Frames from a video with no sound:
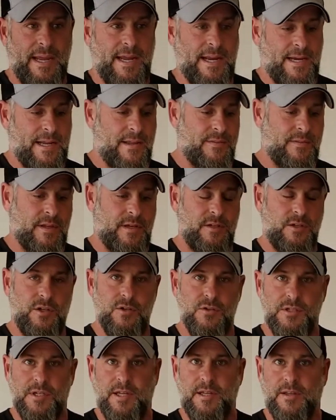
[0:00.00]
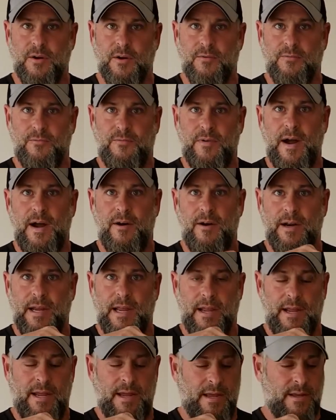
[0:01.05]
in and then using their firing
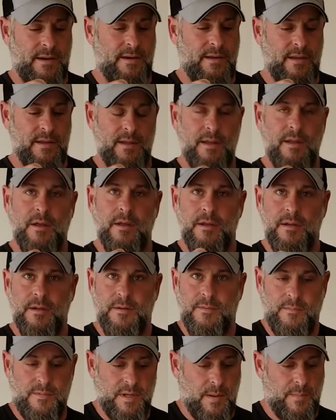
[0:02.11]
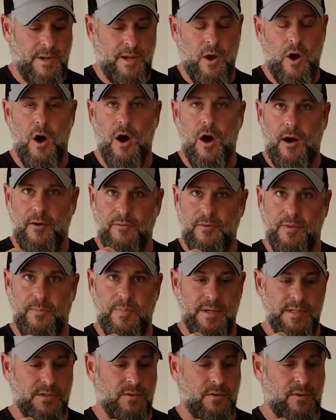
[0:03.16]
hand coming off of the
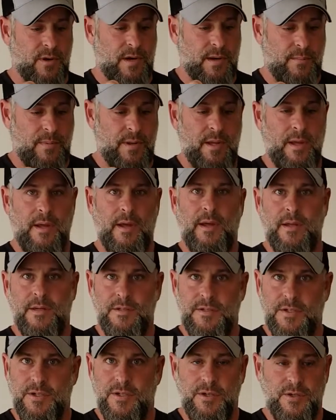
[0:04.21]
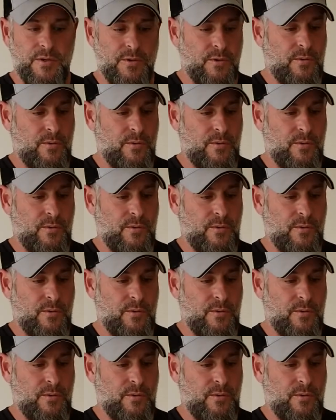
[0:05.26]
pistol grip to